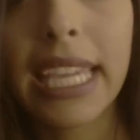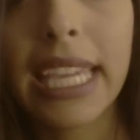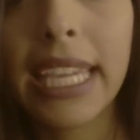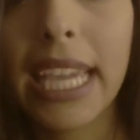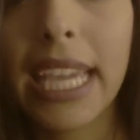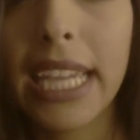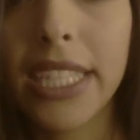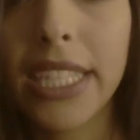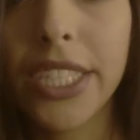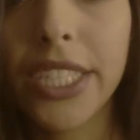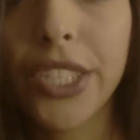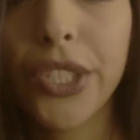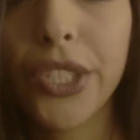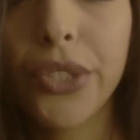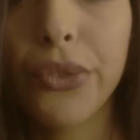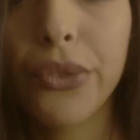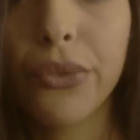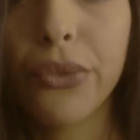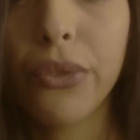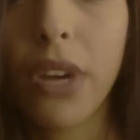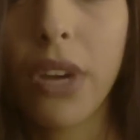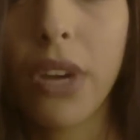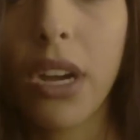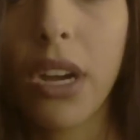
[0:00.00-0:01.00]
get
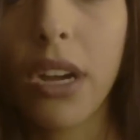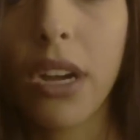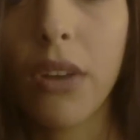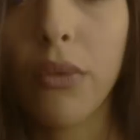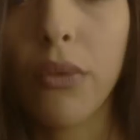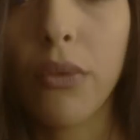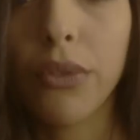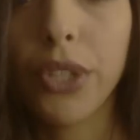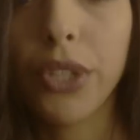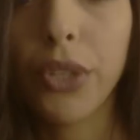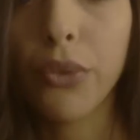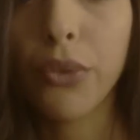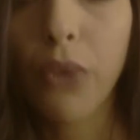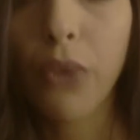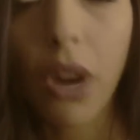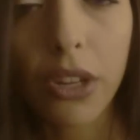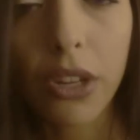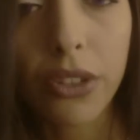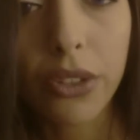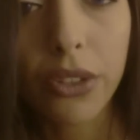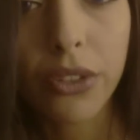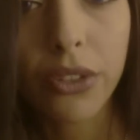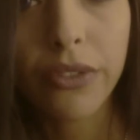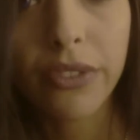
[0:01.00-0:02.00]
into
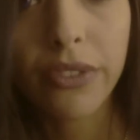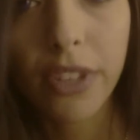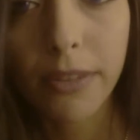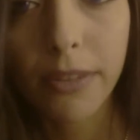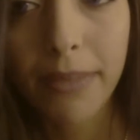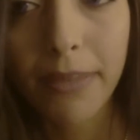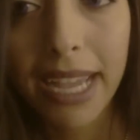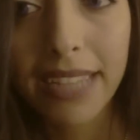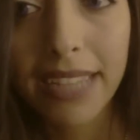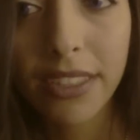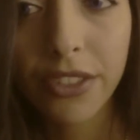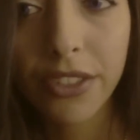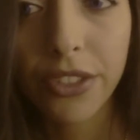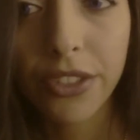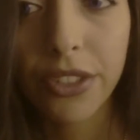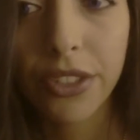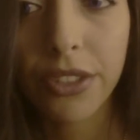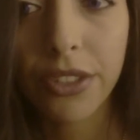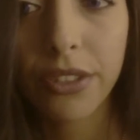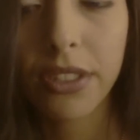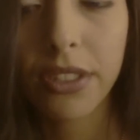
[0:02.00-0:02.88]
UWaterloo for a master's